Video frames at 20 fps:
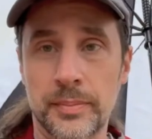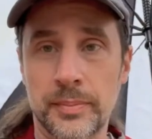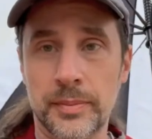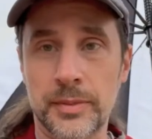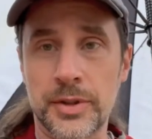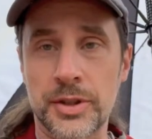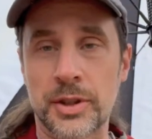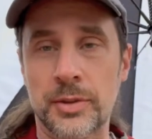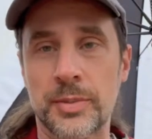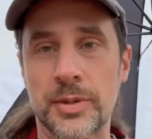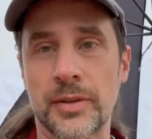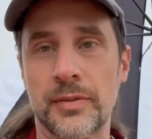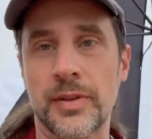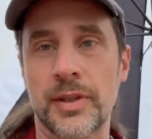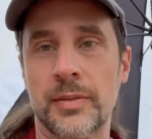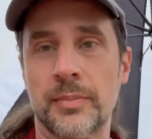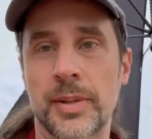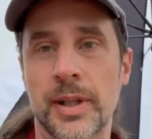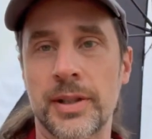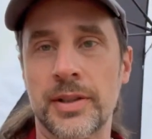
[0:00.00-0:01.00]
troops of
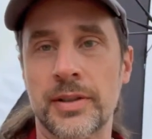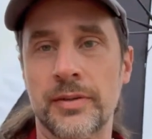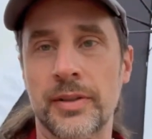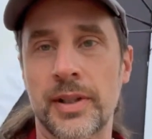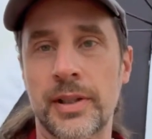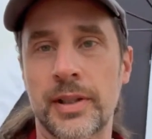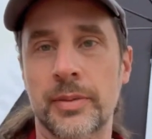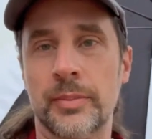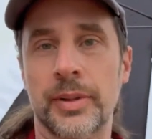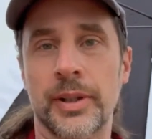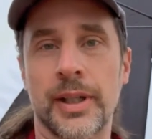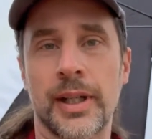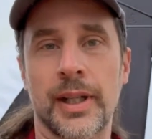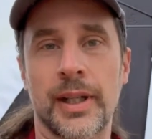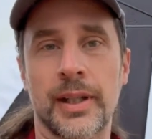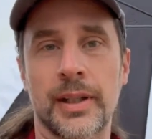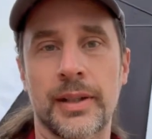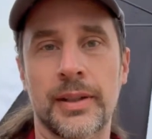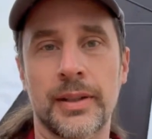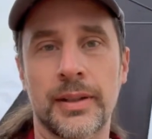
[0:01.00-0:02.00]
the Pennsylvania
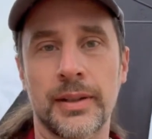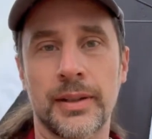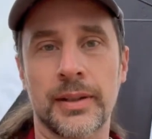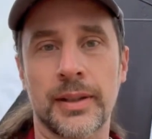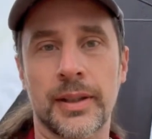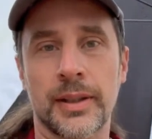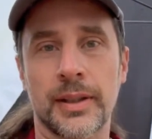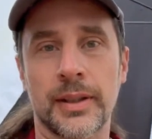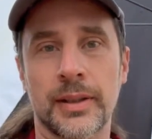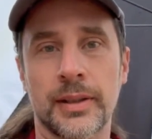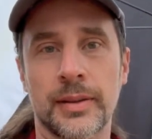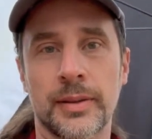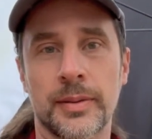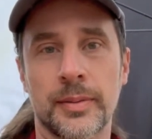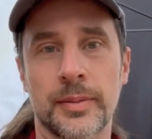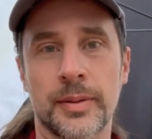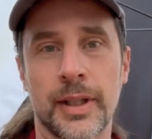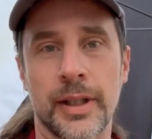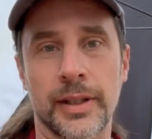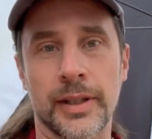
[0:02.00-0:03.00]
Brigade
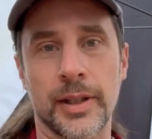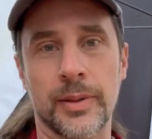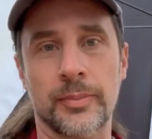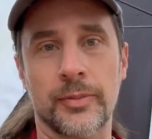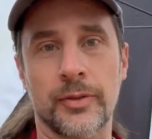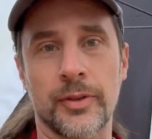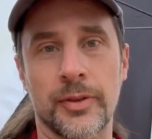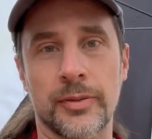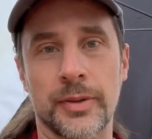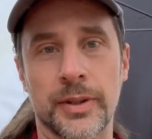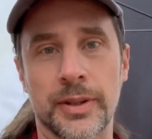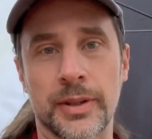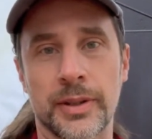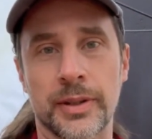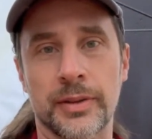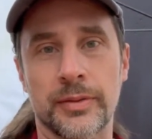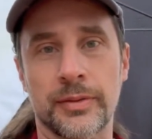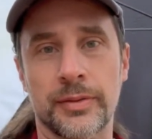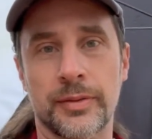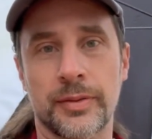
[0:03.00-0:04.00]
held up for the
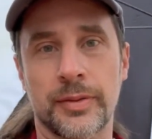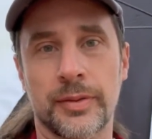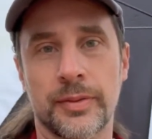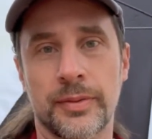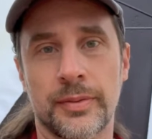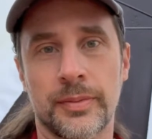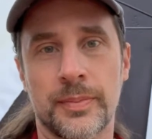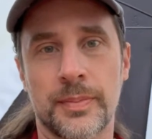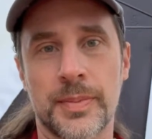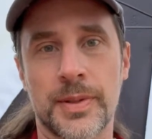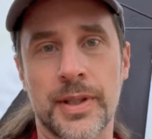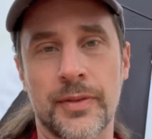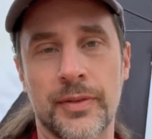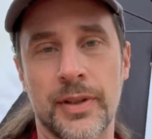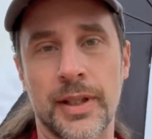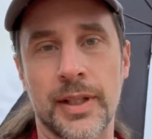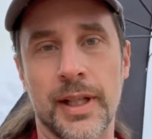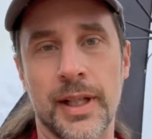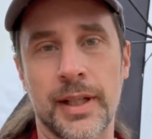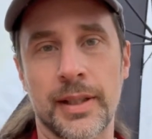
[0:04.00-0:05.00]
winter of
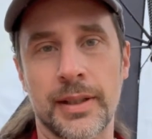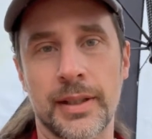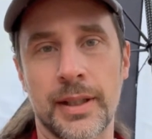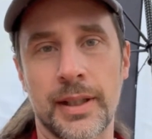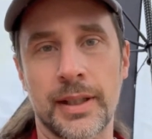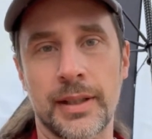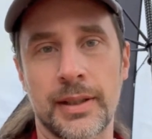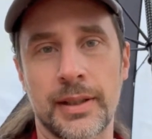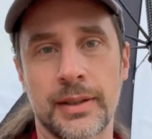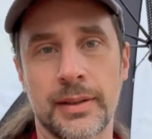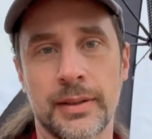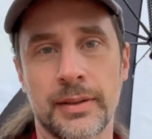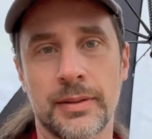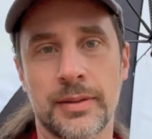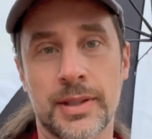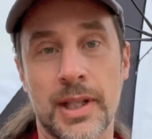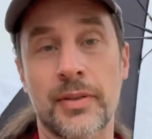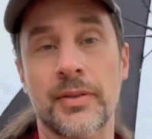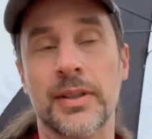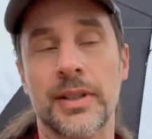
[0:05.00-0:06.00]

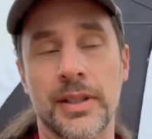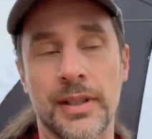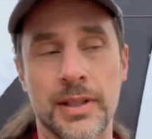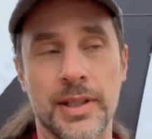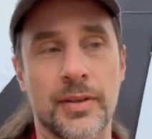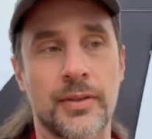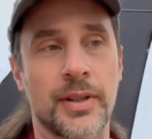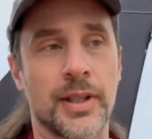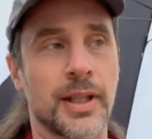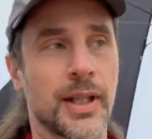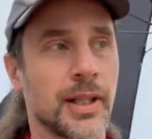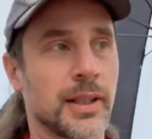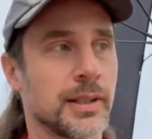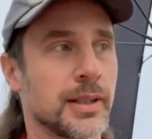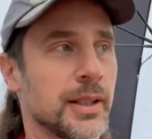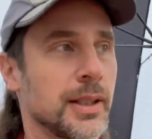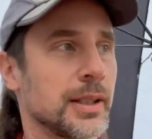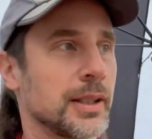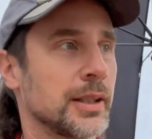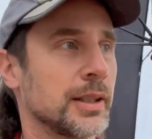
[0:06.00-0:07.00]
1779
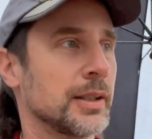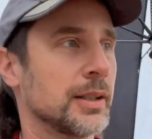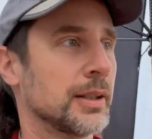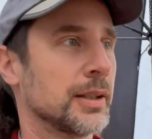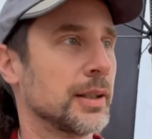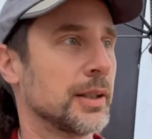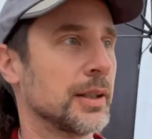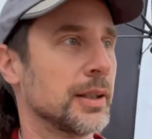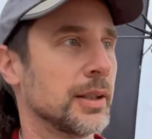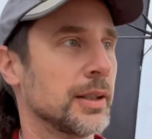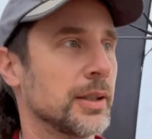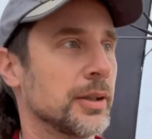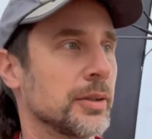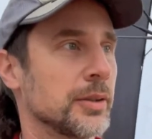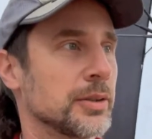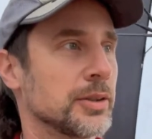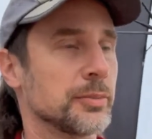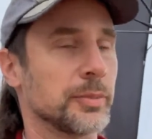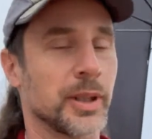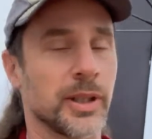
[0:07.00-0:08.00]
to 80,
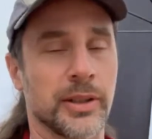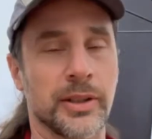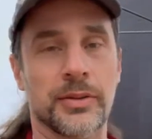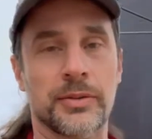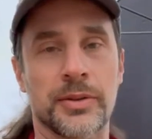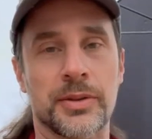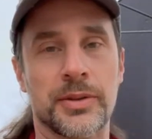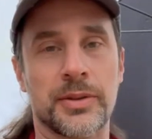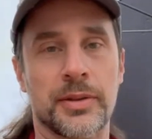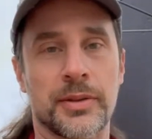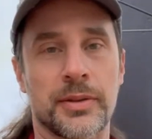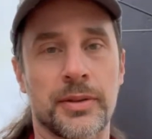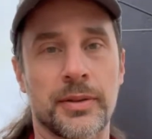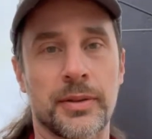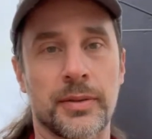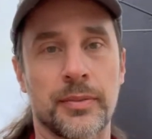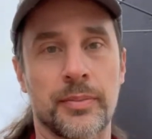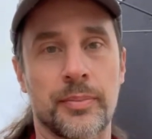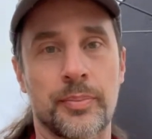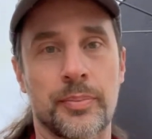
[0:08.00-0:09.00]
which apparently was
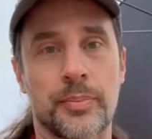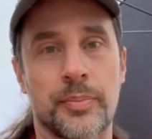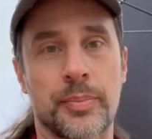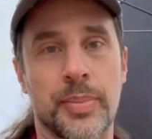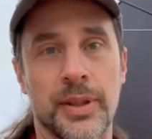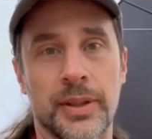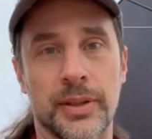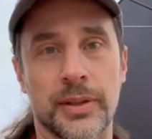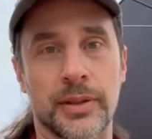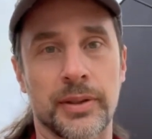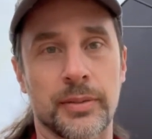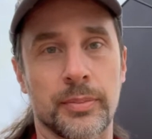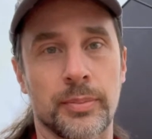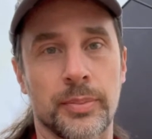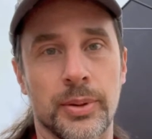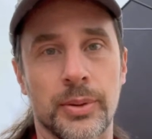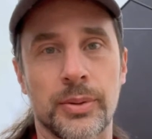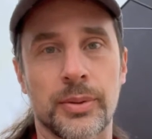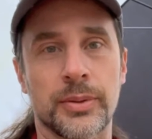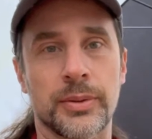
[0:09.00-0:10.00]
bitter,
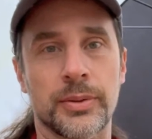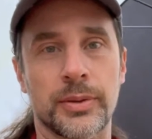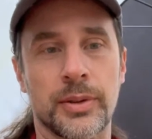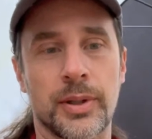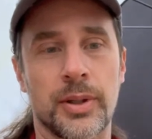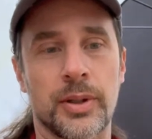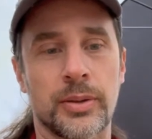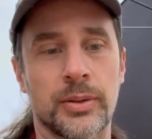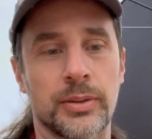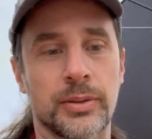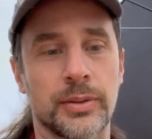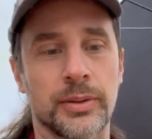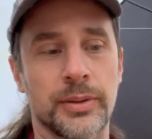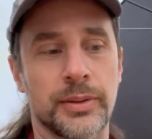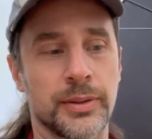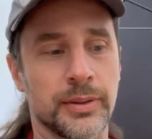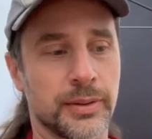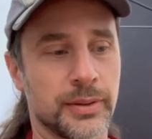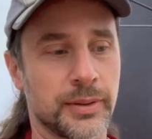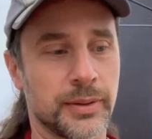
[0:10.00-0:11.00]
brutal, cold,
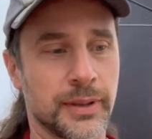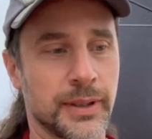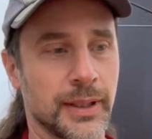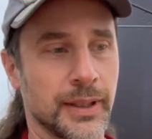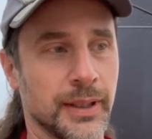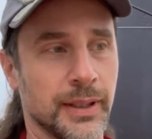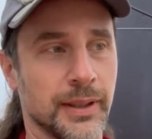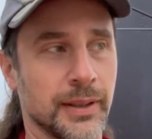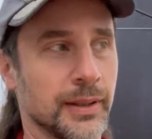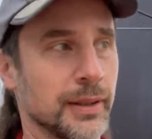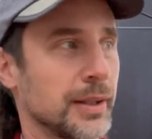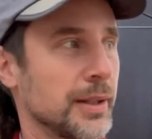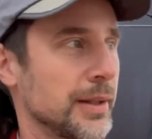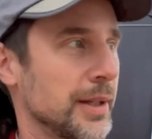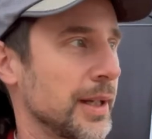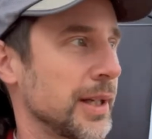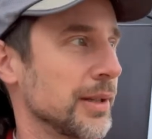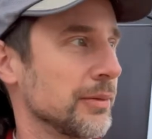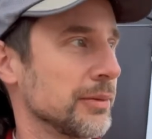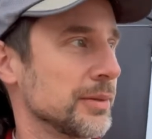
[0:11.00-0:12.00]
and all
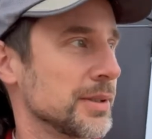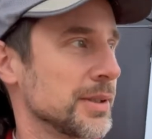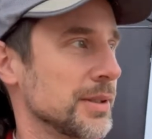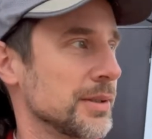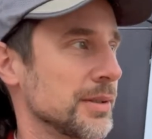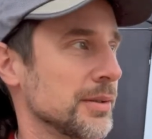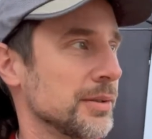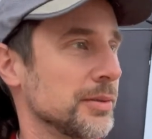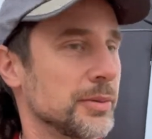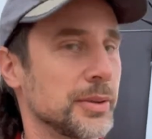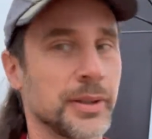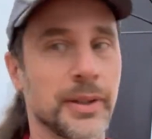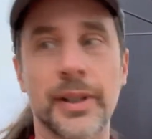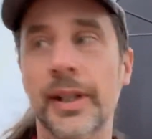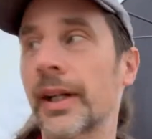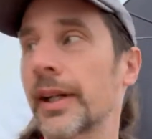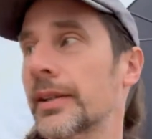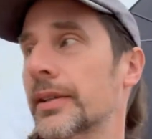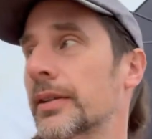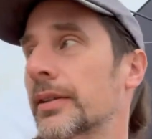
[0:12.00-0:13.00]
they had was these little wooden
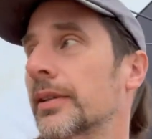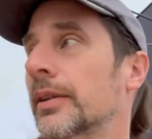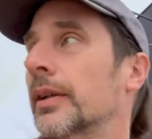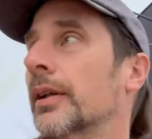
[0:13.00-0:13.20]
huts.